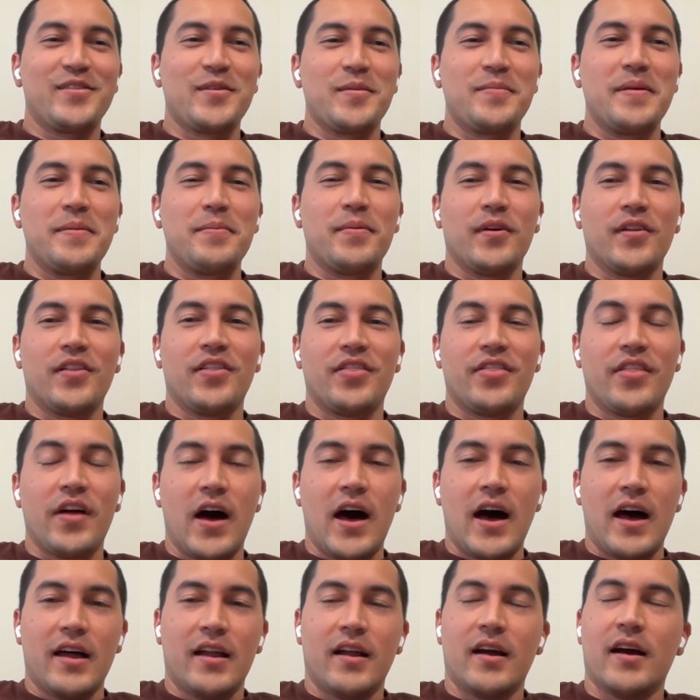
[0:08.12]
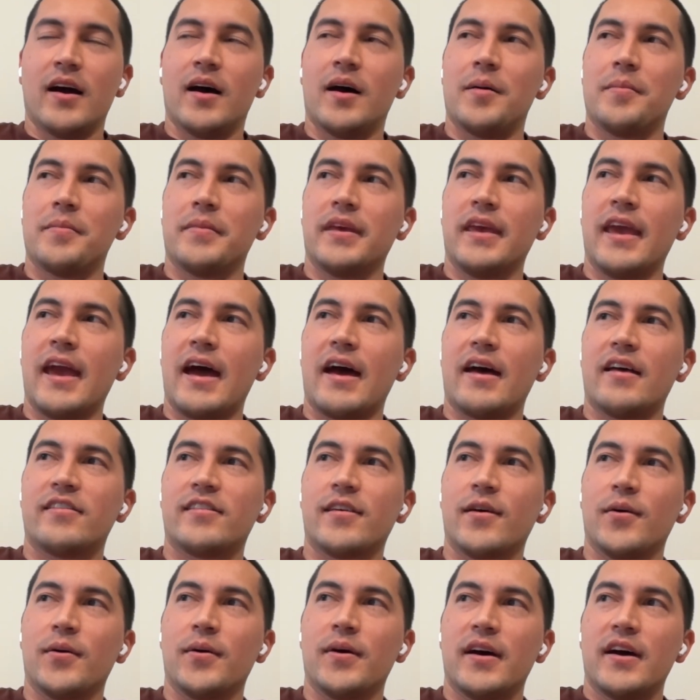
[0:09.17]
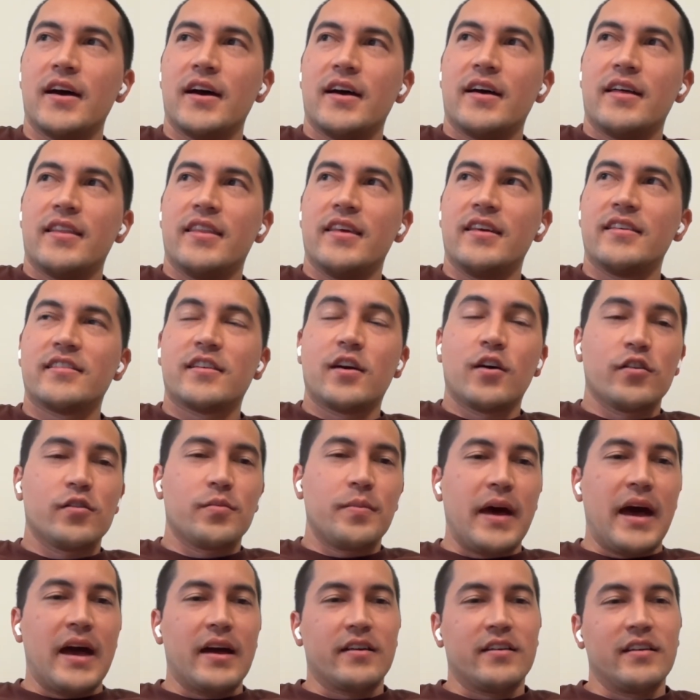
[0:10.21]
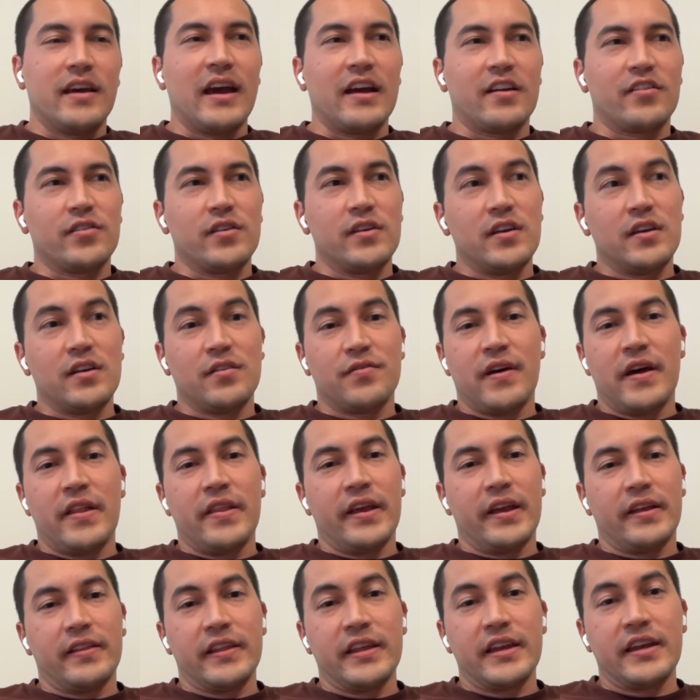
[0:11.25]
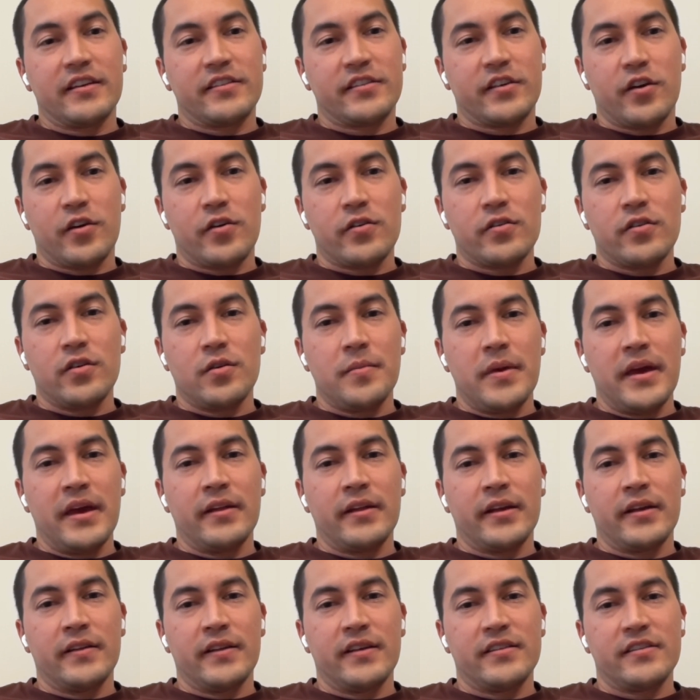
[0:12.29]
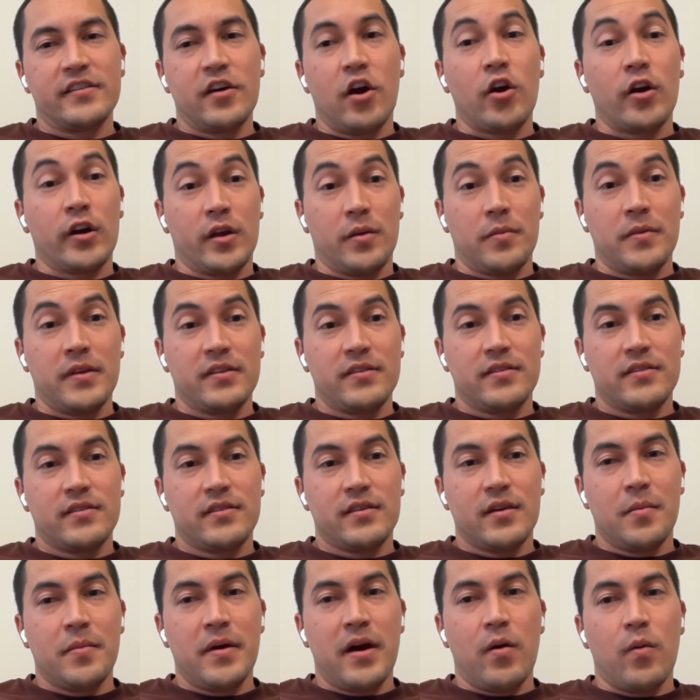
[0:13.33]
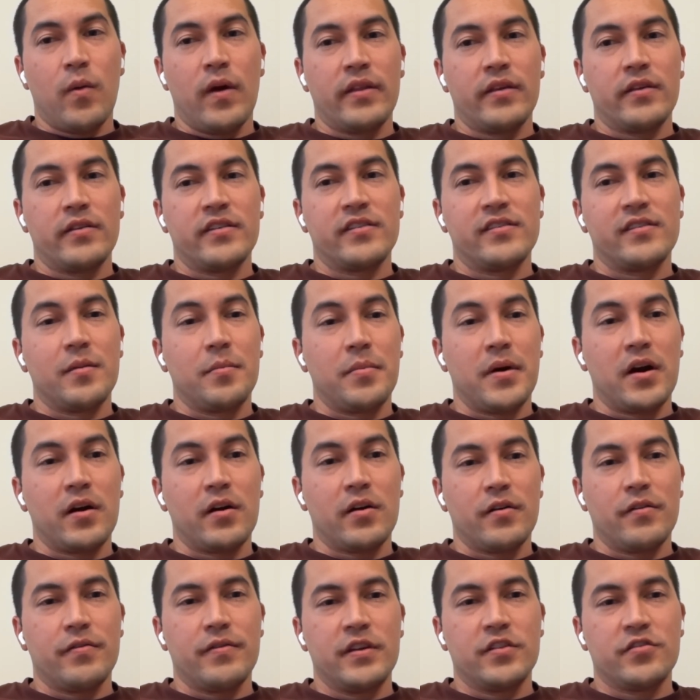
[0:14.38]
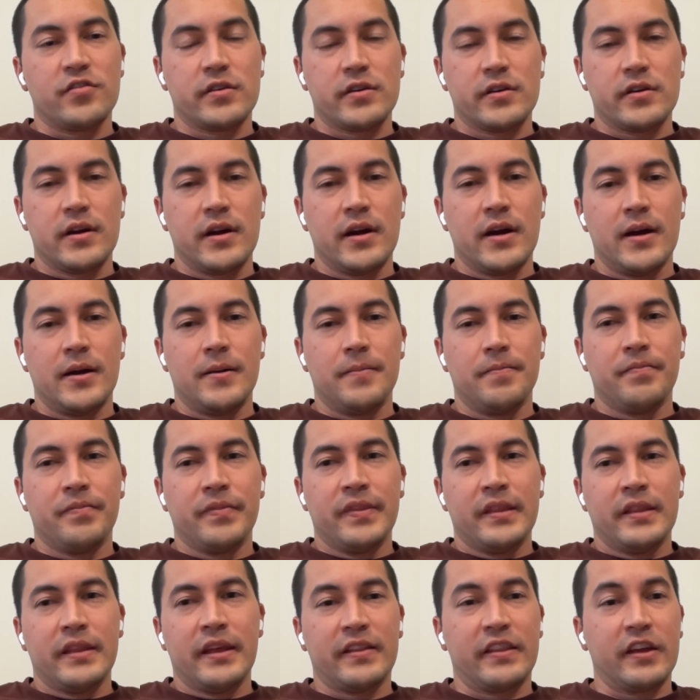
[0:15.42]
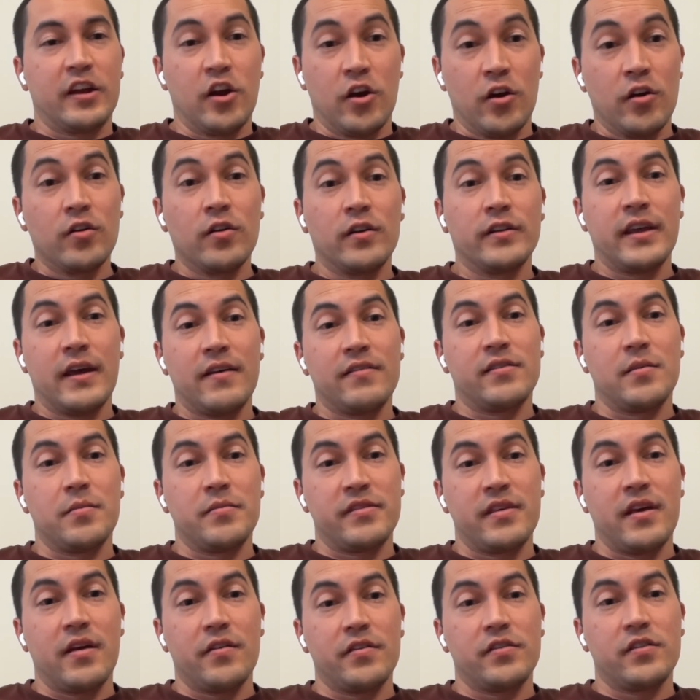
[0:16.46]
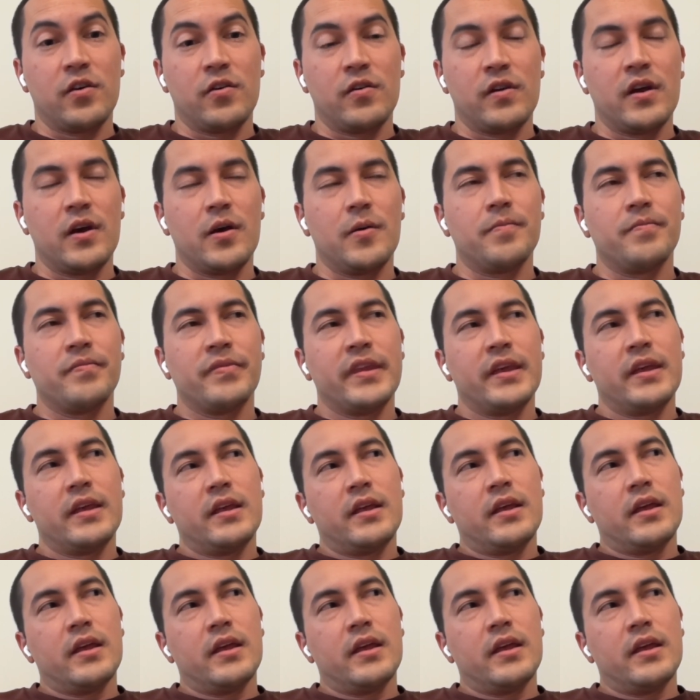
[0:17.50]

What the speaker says: that's what people thought. Yeah, so this goes back to actually, you could find like Linux kernel mailing list arguments about whether this is a bug or a feature. Like the kernel devs themselves don't know.